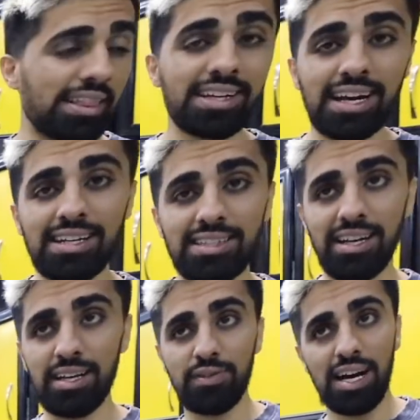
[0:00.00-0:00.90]
think I need to
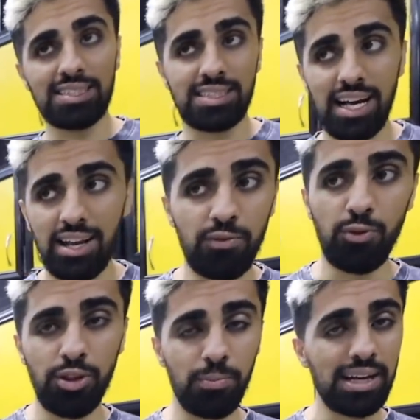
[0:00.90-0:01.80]
leave, guys, because I love
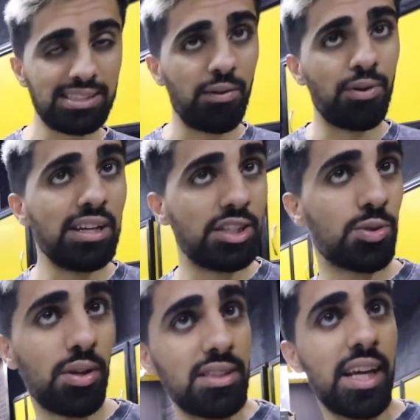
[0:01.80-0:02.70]
all the bikes. I really just
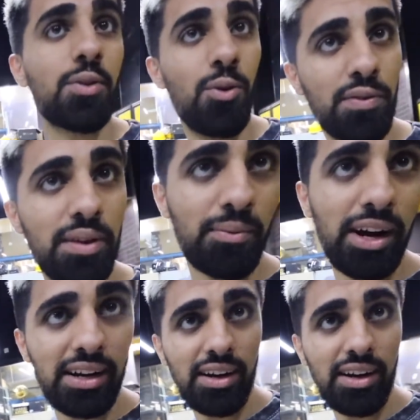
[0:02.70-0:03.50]
want to take all of them right